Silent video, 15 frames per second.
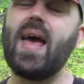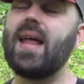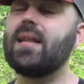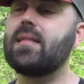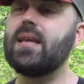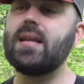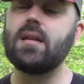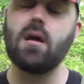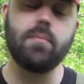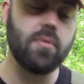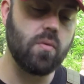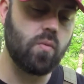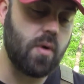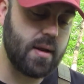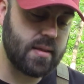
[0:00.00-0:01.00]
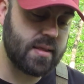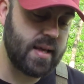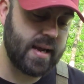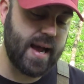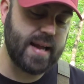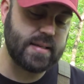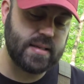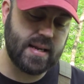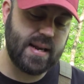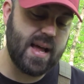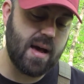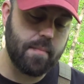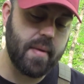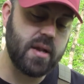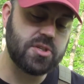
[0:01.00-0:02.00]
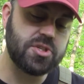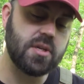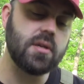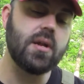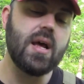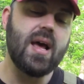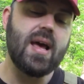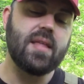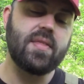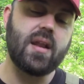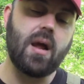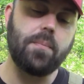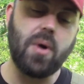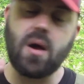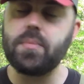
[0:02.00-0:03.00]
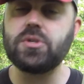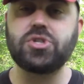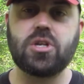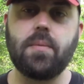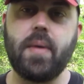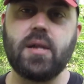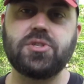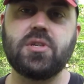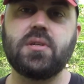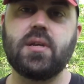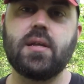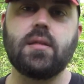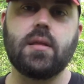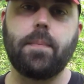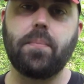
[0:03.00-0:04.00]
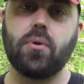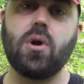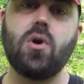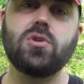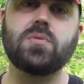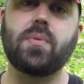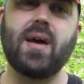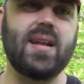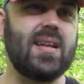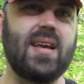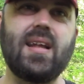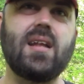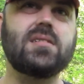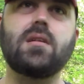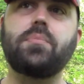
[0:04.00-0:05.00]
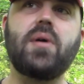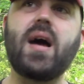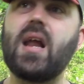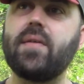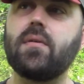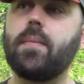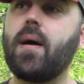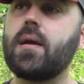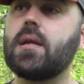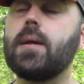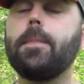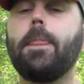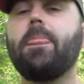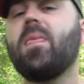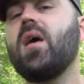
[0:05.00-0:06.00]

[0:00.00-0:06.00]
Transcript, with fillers: And the number one thing I did not mention that I probably should have mentioned in the pros, but I, it doesn't apply to everybody